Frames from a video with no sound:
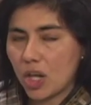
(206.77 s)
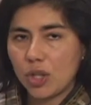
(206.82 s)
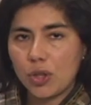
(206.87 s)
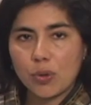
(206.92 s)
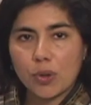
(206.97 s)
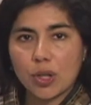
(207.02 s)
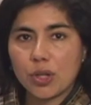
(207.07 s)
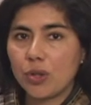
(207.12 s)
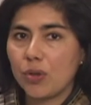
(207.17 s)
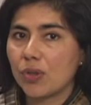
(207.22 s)
you
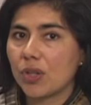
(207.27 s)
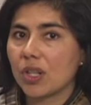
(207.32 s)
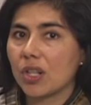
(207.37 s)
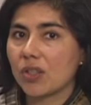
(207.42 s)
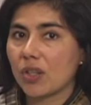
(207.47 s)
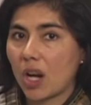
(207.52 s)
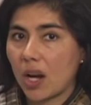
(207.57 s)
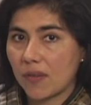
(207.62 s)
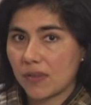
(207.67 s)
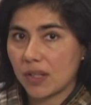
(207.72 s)
can use it
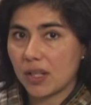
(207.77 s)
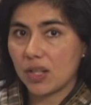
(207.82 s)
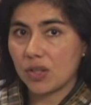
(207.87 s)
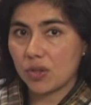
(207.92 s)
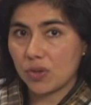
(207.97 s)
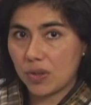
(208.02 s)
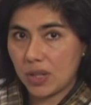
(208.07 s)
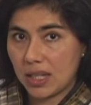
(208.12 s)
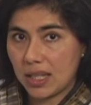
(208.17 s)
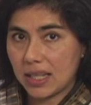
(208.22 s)
as often as
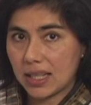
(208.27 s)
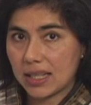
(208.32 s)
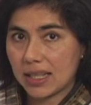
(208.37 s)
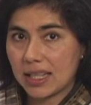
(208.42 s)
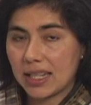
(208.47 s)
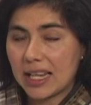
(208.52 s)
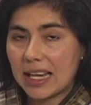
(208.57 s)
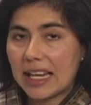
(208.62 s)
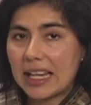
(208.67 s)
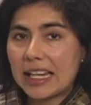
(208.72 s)
you need it.
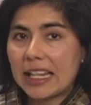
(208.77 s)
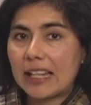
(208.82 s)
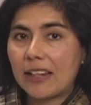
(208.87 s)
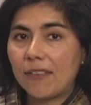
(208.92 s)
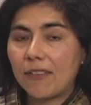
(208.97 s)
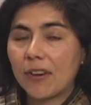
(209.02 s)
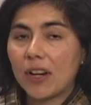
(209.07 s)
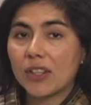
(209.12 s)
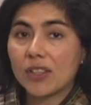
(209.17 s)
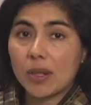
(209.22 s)

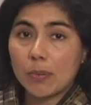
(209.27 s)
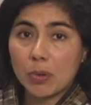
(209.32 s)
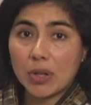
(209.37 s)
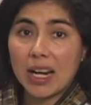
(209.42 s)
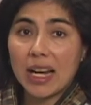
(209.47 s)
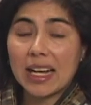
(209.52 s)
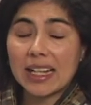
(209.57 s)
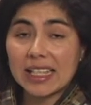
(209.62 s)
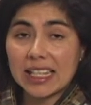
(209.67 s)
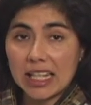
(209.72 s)
If someone
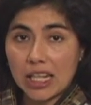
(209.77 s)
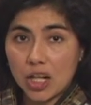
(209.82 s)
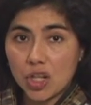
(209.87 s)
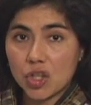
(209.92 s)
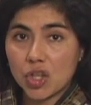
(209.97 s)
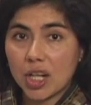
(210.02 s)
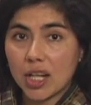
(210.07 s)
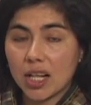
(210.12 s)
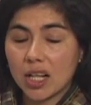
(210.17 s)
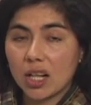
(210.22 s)
has
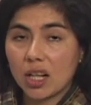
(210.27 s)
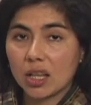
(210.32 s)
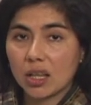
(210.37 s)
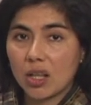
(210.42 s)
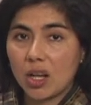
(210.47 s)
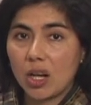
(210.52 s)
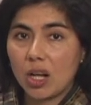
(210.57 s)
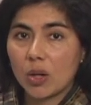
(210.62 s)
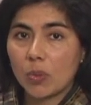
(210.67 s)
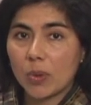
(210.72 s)
itching
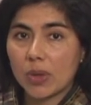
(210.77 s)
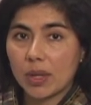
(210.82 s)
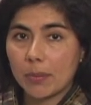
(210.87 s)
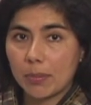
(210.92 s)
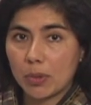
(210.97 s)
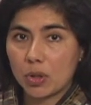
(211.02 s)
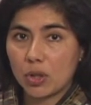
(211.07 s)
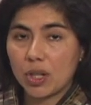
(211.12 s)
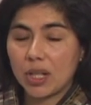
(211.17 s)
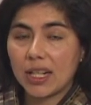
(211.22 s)
along with the
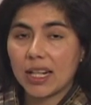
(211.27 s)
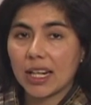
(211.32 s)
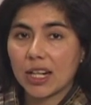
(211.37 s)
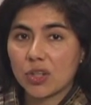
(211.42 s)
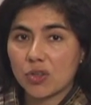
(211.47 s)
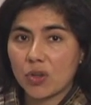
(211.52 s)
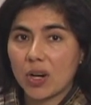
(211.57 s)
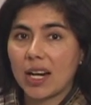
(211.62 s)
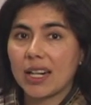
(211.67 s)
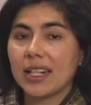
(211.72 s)
burning
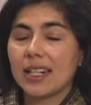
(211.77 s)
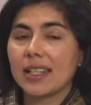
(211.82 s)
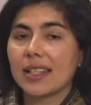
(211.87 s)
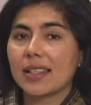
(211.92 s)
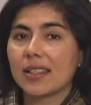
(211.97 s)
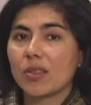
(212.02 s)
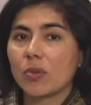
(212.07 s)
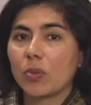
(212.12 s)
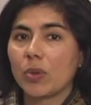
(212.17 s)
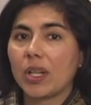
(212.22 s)
and
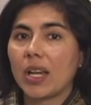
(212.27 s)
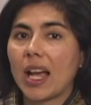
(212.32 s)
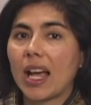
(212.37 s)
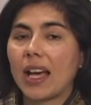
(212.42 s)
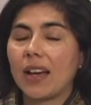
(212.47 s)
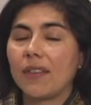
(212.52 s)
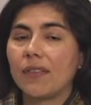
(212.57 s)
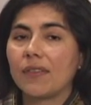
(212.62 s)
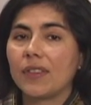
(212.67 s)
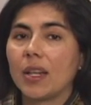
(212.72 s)
dryness, we
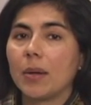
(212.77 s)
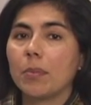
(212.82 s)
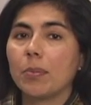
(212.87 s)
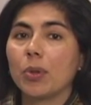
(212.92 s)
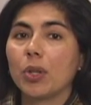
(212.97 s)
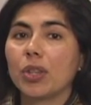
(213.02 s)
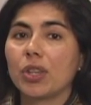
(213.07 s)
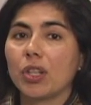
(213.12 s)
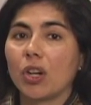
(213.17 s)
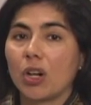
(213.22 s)
have them
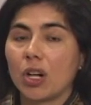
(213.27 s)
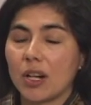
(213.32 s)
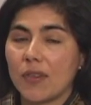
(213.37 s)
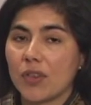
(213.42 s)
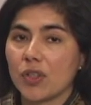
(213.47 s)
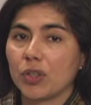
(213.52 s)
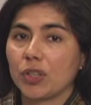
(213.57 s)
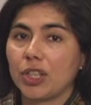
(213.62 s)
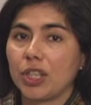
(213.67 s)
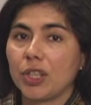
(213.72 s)
put the
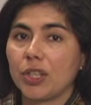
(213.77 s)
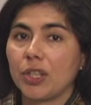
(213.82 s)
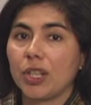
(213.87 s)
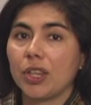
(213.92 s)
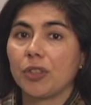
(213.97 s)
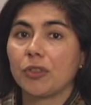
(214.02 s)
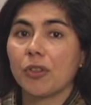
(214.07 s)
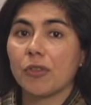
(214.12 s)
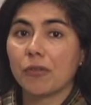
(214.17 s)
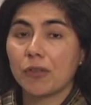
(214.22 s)
artificial tear in
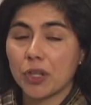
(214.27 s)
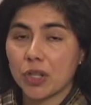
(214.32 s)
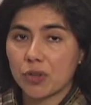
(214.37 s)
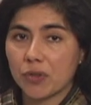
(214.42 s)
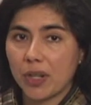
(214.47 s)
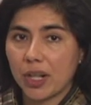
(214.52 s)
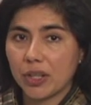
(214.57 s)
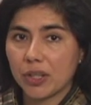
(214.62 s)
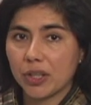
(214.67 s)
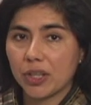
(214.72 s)
the
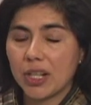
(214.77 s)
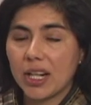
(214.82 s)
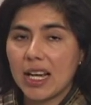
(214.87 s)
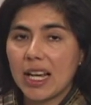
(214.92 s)
refrigerator.